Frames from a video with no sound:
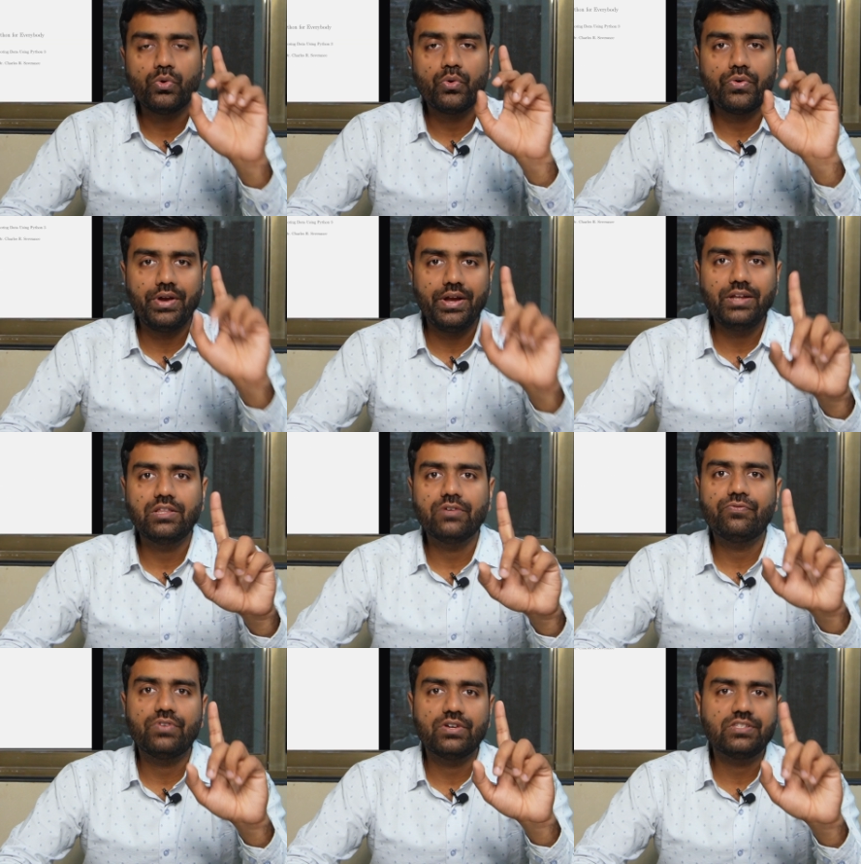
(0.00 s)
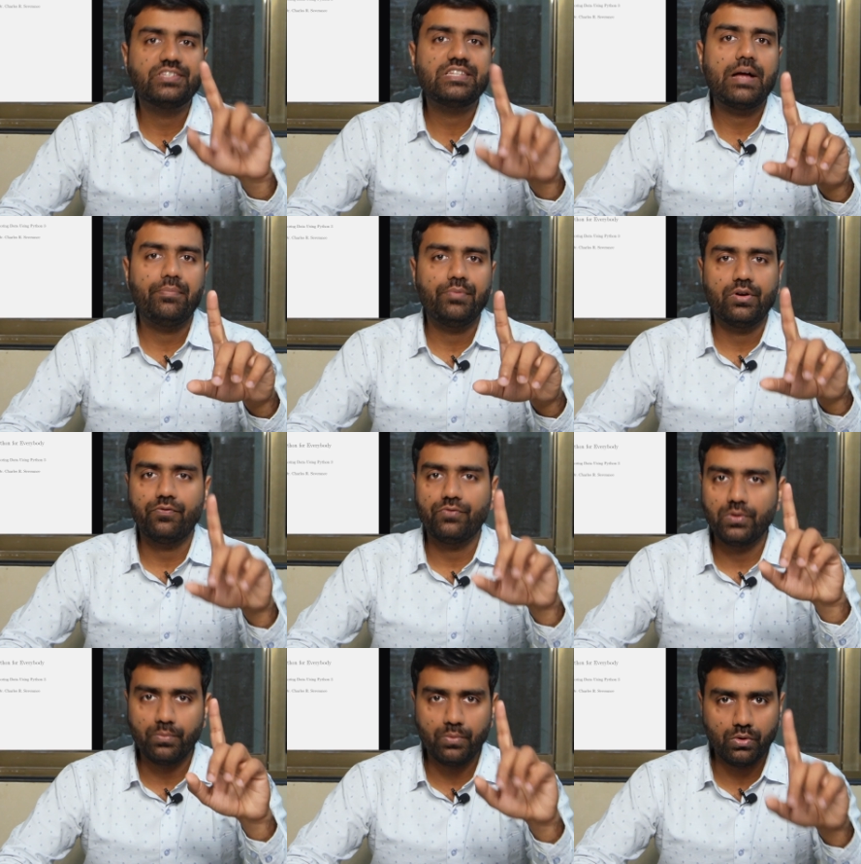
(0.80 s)
to read the first chapter
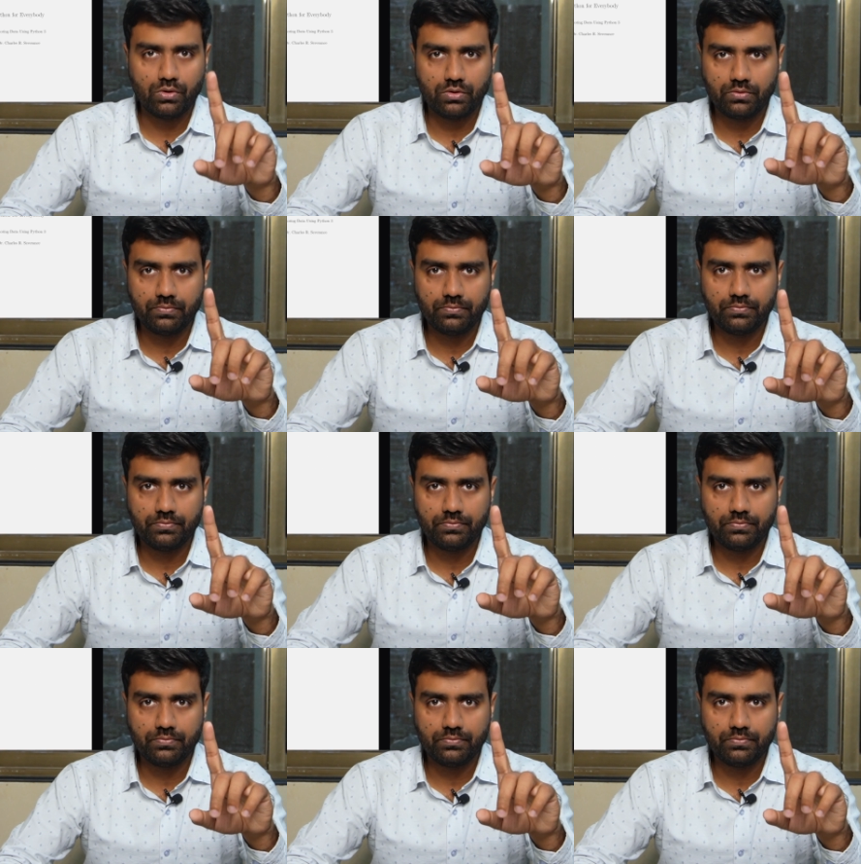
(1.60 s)
of the book,